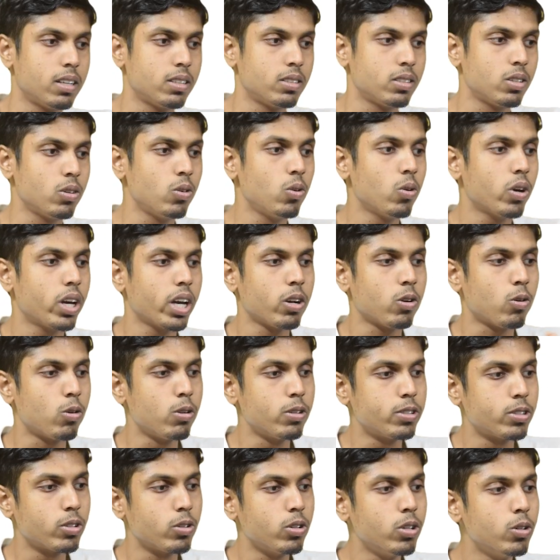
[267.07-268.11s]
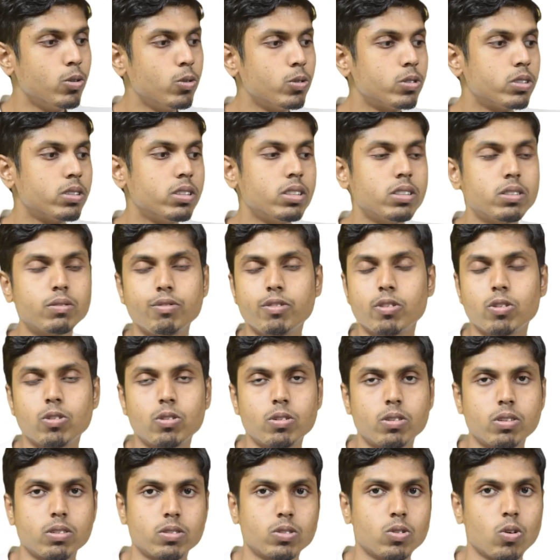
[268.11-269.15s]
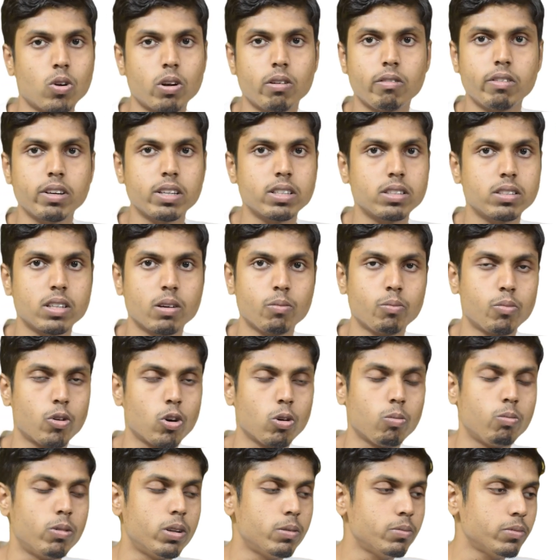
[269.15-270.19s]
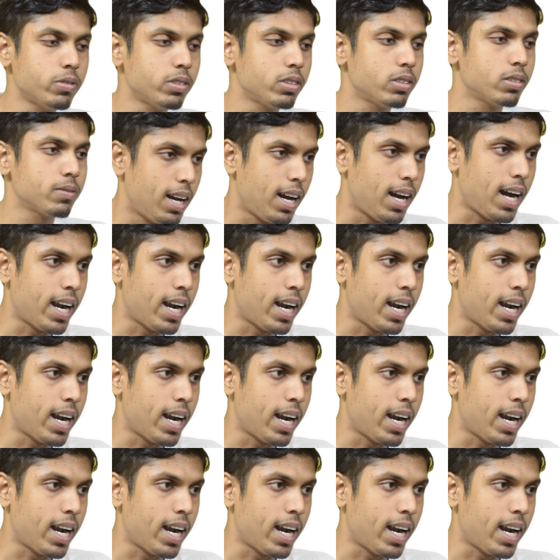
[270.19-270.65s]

So you can also use this for solving some problems.